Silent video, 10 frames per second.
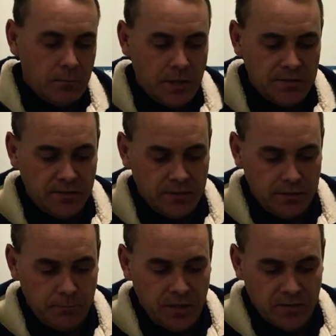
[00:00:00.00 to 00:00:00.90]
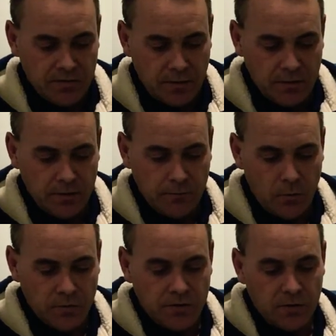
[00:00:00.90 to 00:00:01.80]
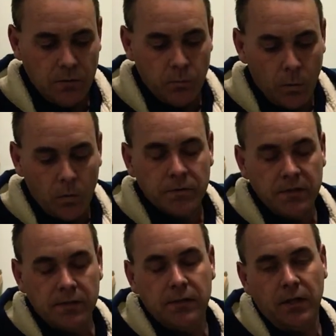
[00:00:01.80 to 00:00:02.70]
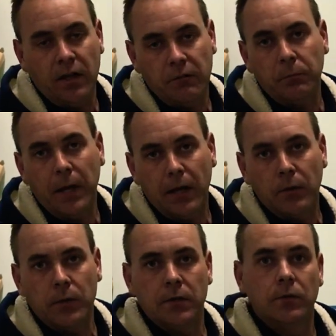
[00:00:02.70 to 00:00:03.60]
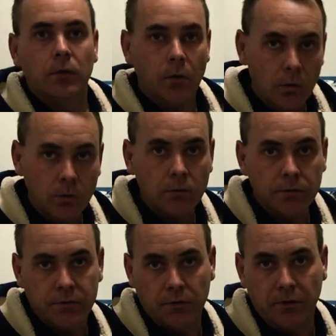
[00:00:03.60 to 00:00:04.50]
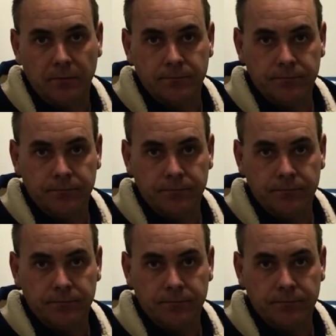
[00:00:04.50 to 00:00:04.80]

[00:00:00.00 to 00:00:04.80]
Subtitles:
basically being a safety device, you want it to have power all the time,